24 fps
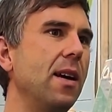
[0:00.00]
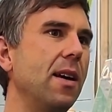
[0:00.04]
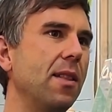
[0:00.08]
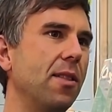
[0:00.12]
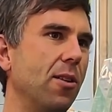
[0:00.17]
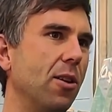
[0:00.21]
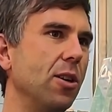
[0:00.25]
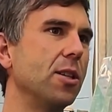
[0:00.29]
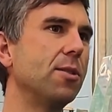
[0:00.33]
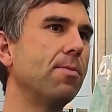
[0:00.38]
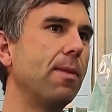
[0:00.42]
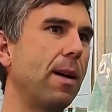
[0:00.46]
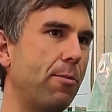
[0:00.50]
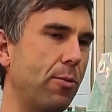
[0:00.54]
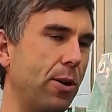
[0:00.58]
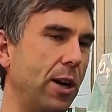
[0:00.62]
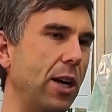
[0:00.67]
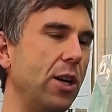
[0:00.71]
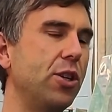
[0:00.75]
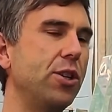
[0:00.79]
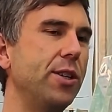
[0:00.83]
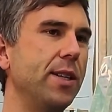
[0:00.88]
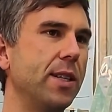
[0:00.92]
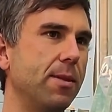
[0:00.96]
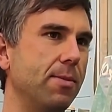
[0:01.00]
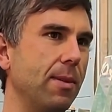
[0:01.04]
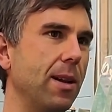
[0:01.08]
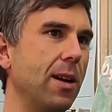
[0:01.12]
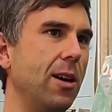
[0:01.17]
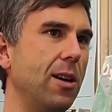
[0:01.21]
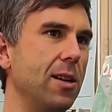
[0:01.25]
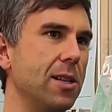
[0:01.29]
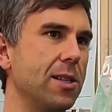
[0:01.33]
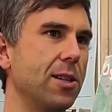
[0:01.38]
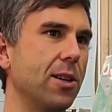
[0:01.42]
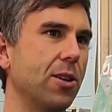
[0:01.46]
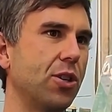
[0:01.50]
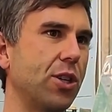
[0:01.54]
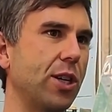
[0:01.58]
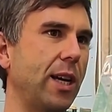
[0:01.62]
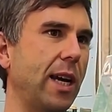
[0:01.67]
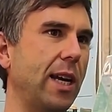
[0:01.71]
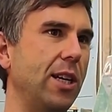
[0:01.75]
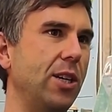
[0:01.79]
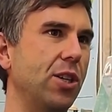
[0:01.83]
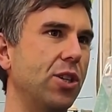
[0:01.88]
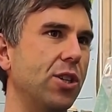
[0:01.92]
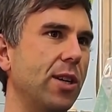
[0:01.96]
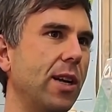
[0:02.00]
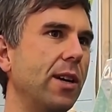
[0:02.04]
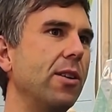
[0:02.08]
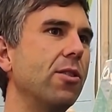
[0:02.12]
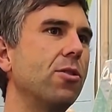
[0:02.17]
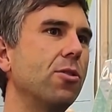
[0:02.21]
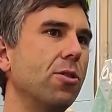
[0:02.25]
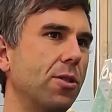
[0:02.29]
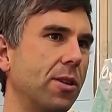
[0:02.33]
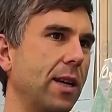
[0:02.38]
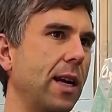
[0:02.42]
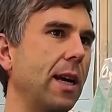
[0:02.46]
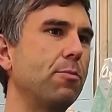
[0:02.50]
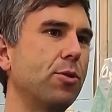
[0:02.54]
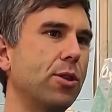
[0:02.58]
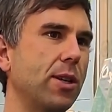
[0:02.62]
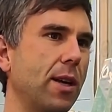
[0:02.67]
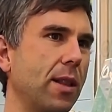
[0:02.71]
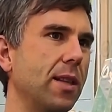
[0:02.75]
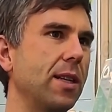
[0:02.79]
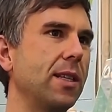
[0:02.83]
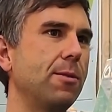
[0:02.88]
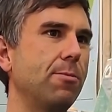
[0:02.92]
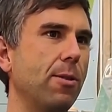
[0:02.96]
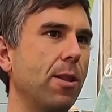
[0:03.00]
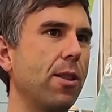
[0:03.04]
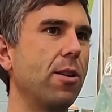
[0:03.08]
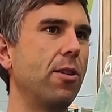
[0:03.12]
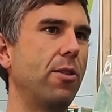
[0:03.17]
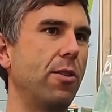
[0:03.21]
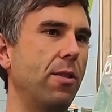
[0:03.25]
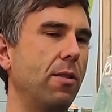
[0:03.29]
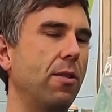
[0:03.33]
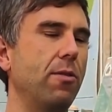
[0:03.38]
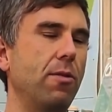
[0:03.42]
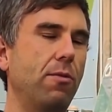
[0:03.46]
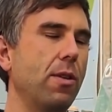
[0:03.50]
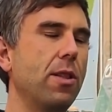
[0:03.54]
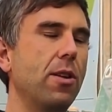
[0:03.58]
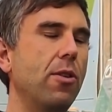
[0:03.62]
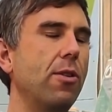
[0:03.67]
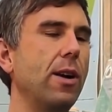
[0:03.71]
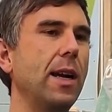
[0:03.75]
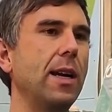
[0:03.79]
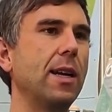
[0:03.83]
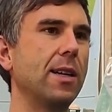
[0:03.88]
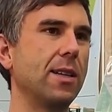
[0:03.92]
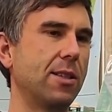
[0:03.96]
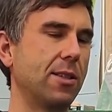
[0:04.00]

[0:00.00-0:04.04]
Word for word: those vibrations will also change, and you could capture this with a radar